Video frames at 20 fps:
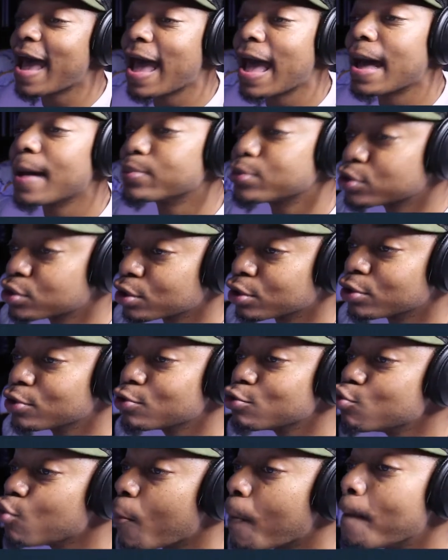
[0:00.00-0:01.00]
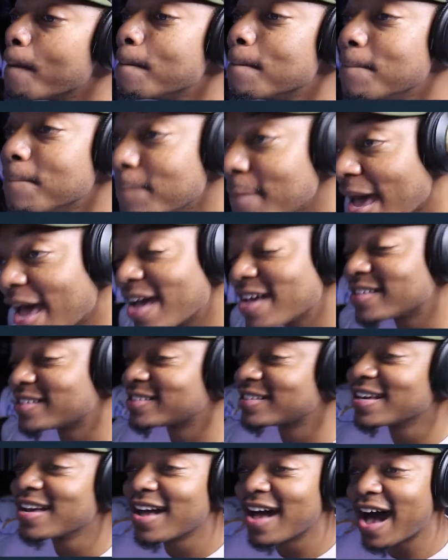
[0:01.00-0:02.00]
absolute
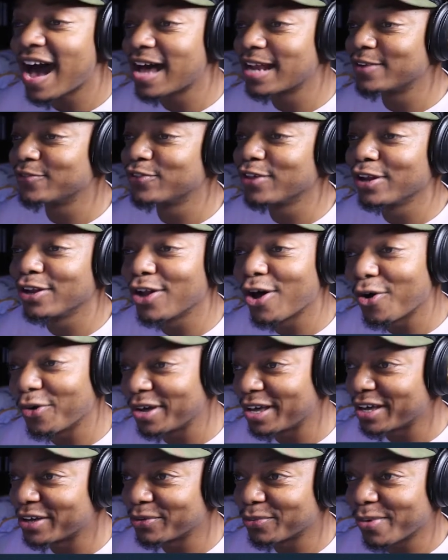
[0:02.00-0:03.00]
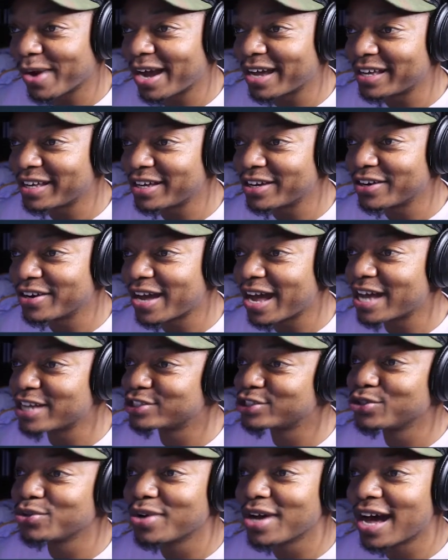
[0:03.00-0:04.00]
mess out of the low end right here.
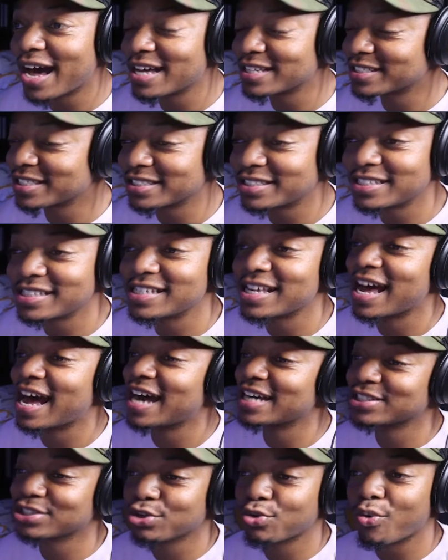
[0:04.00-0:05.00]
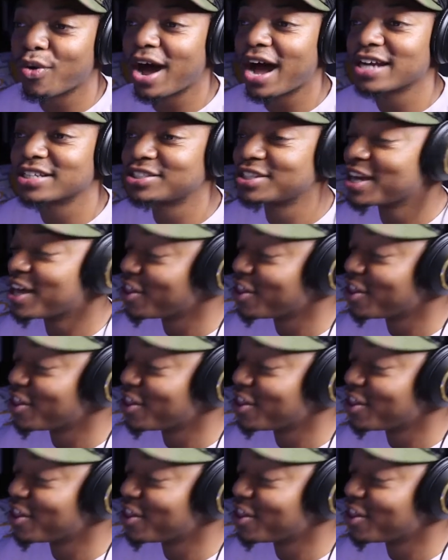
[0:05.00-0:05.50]
As you guys can see, I squashed